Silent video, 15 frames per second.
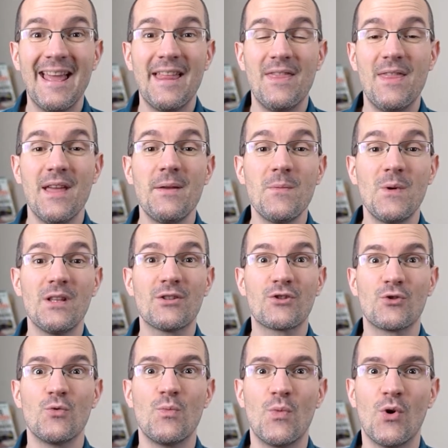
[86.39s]
that will
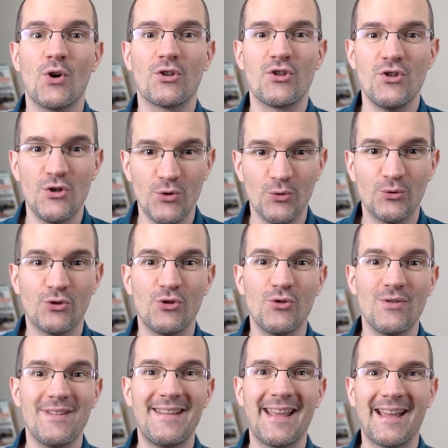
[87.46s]
support you to
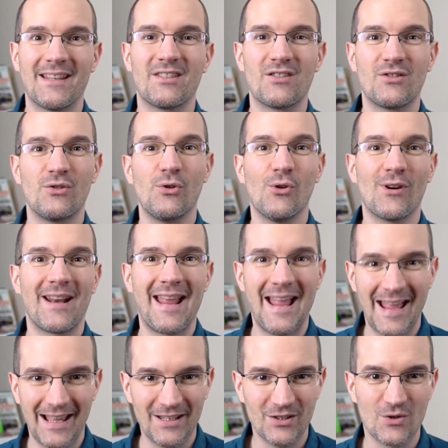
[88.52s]
get to your
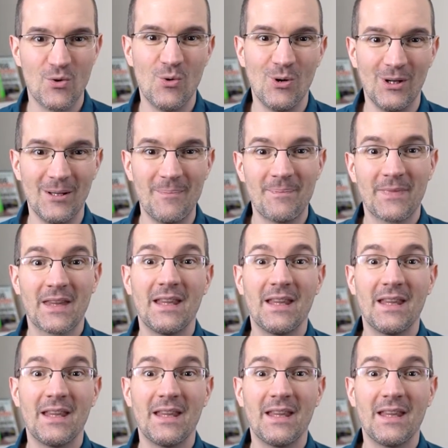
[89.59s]
end goal,